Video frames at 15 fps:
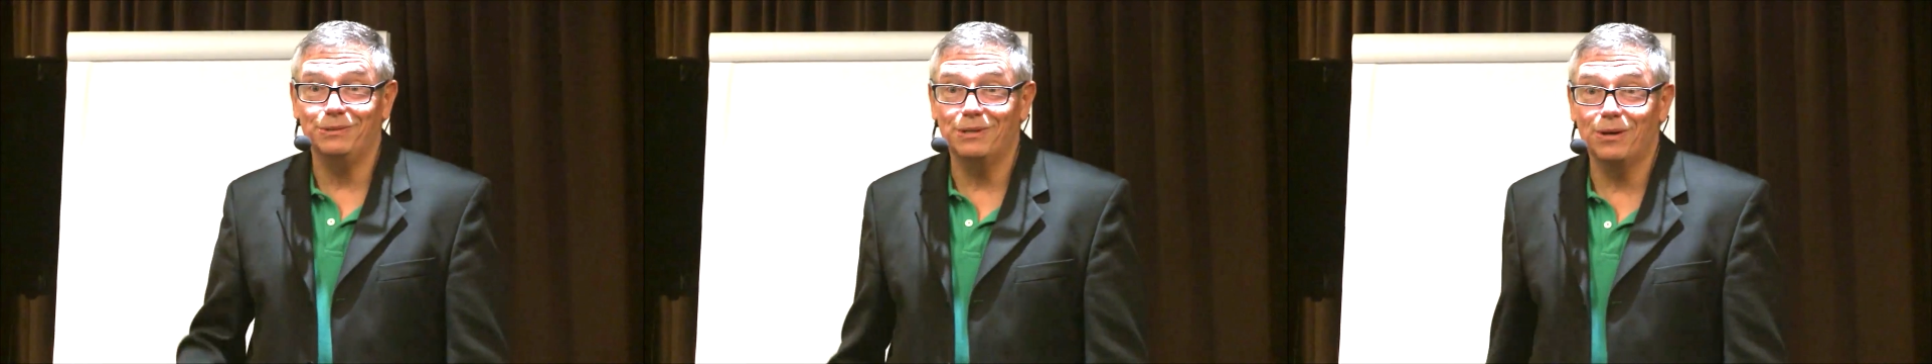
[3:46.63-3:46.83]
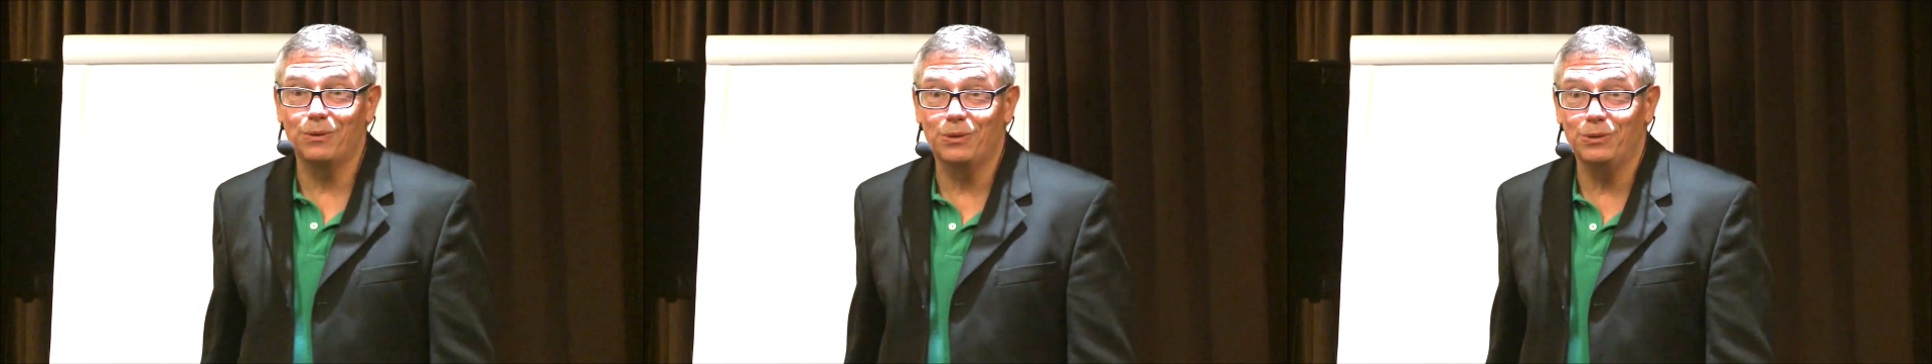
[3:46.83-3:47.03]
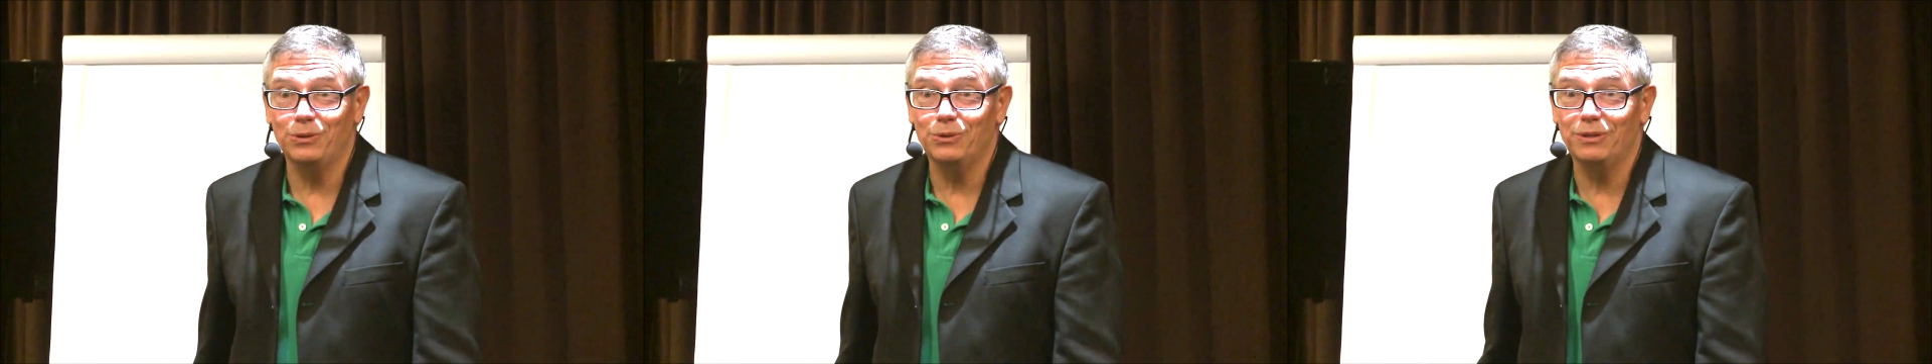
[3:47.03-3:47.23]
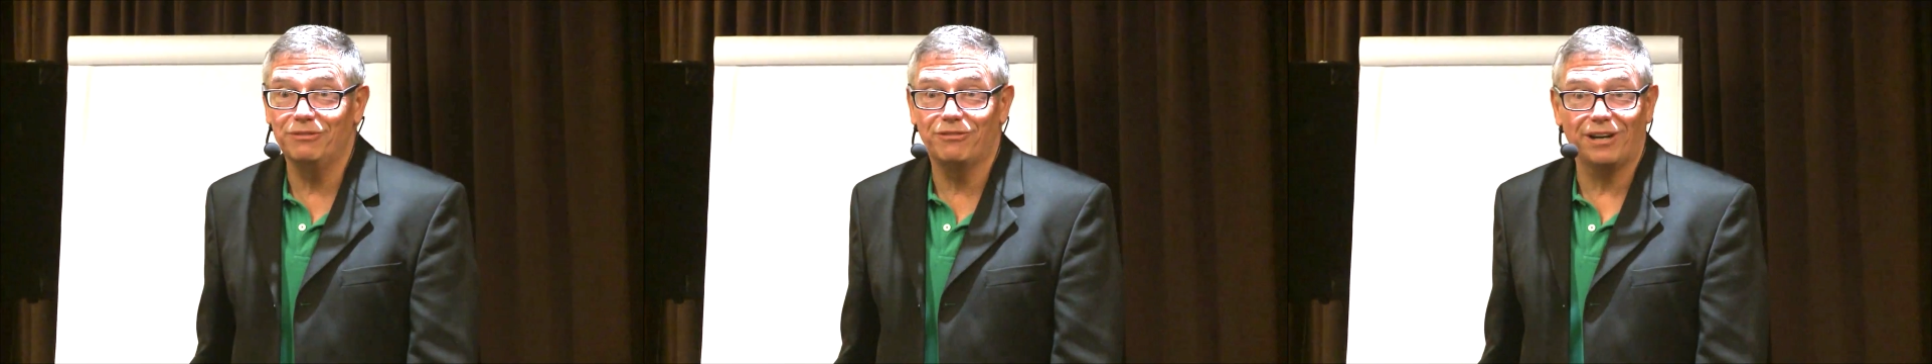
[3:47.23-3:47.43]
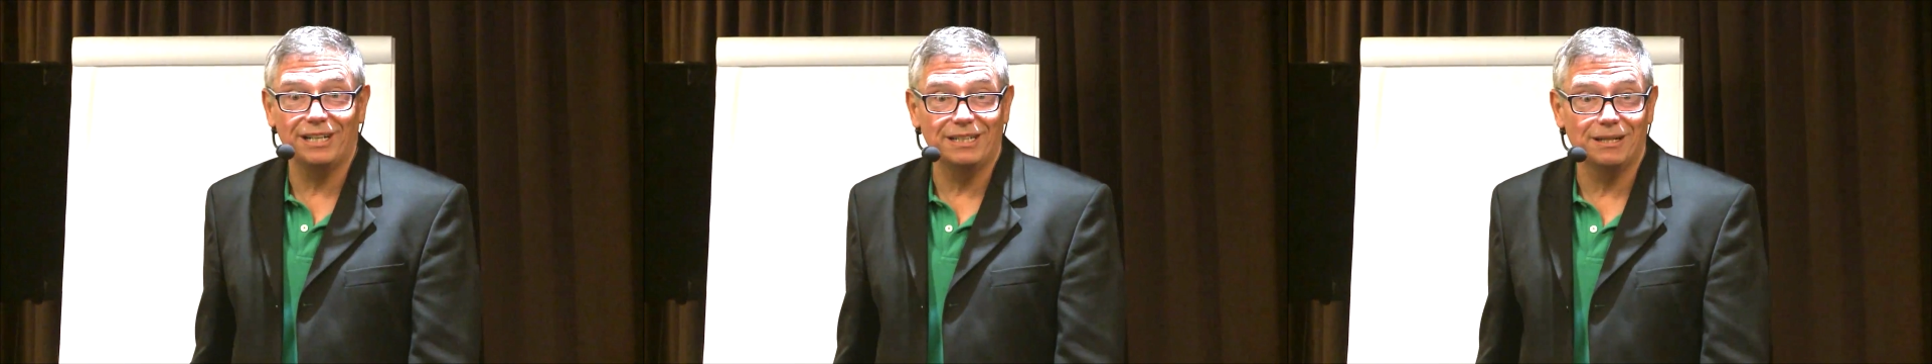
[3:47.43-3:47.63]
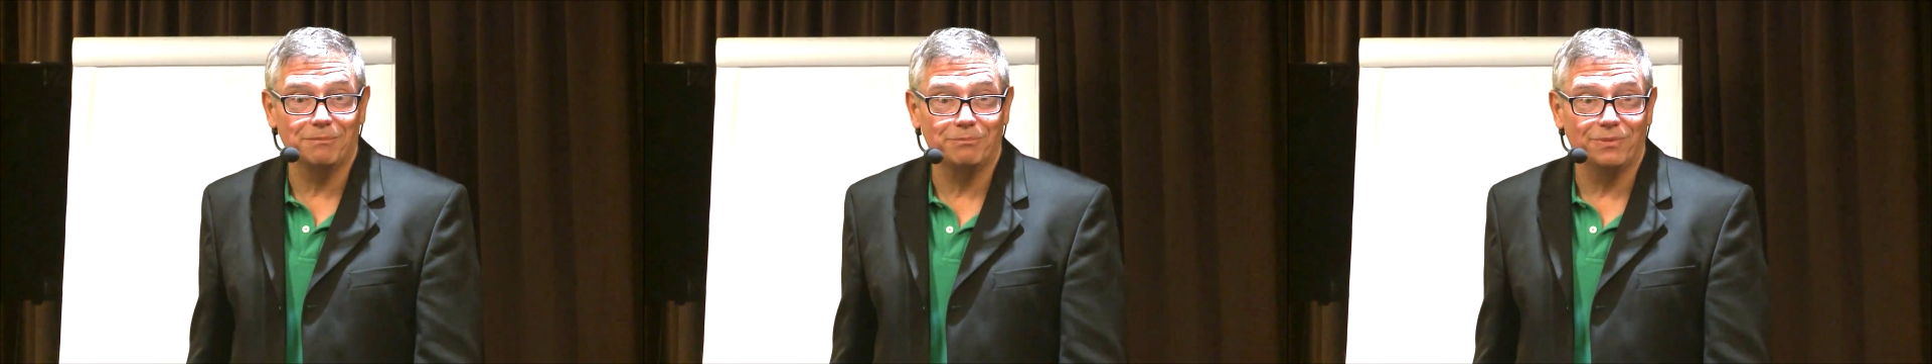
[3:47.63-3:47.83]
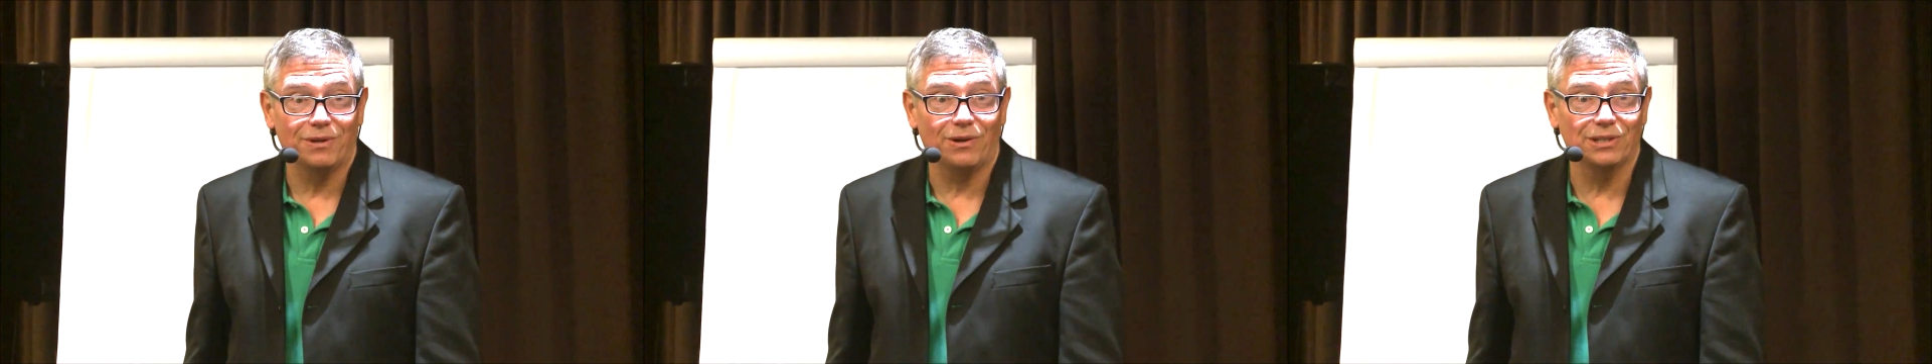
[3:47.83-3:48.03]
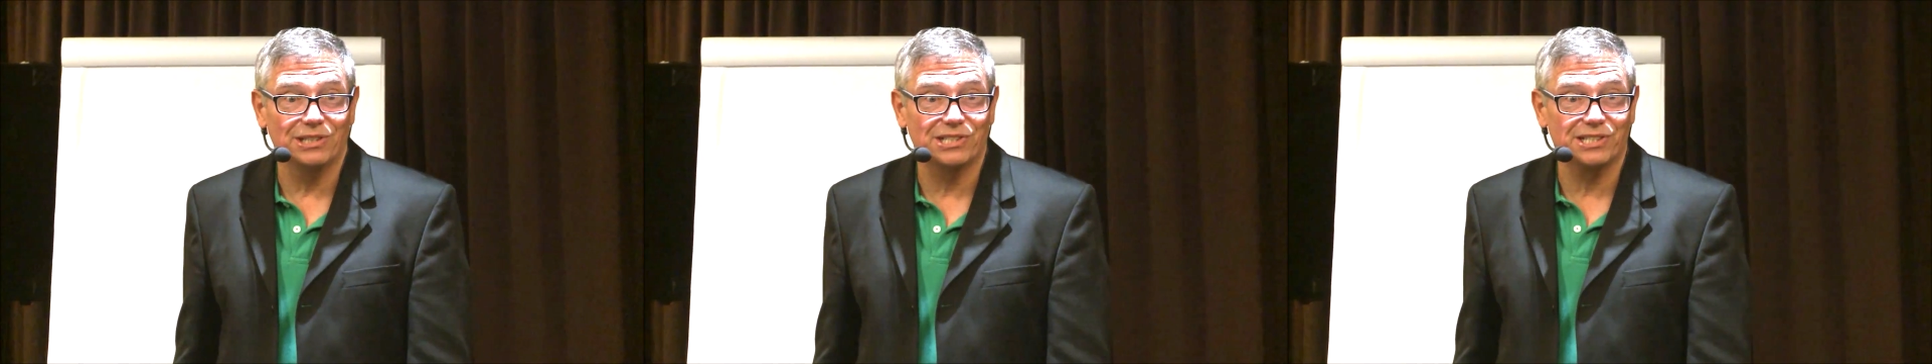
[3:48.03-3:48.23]
know who to invite up
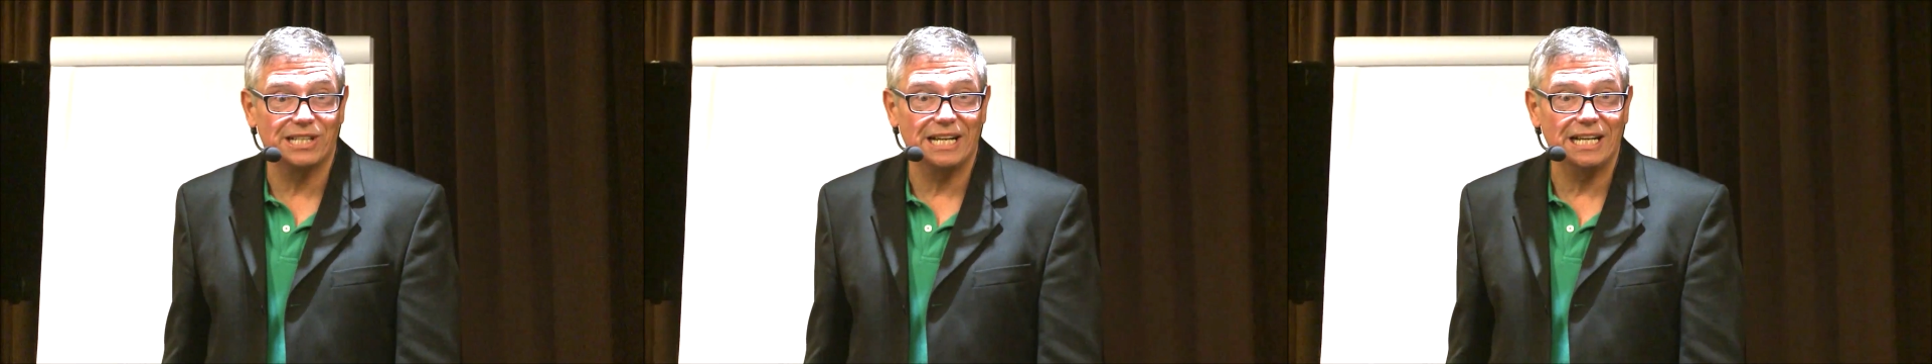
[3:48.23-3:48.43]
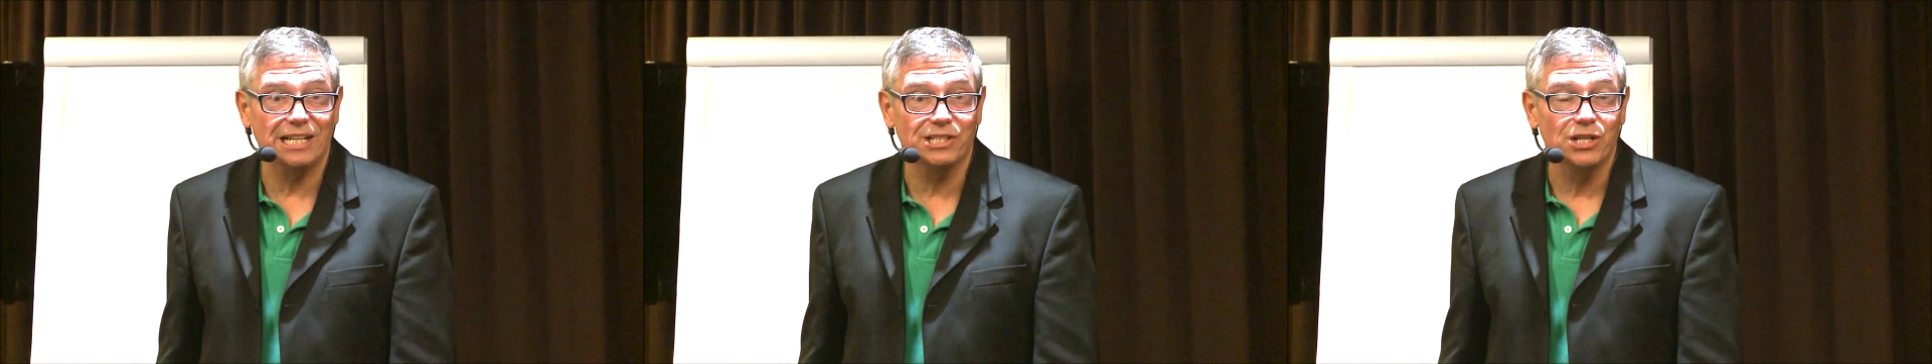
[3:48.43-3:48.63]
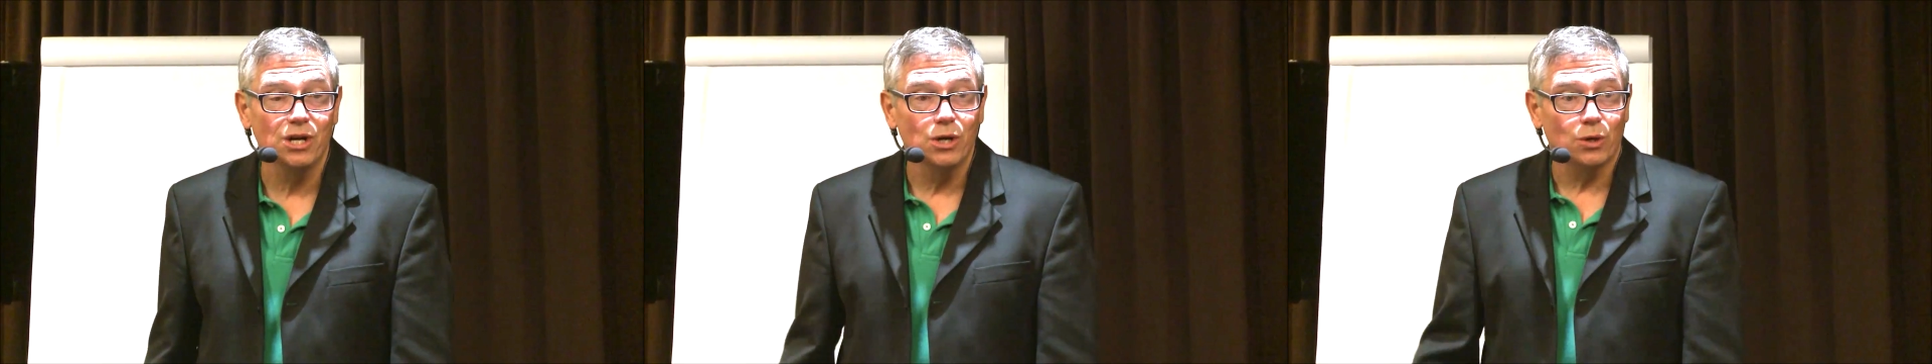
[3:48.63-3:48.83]
on stage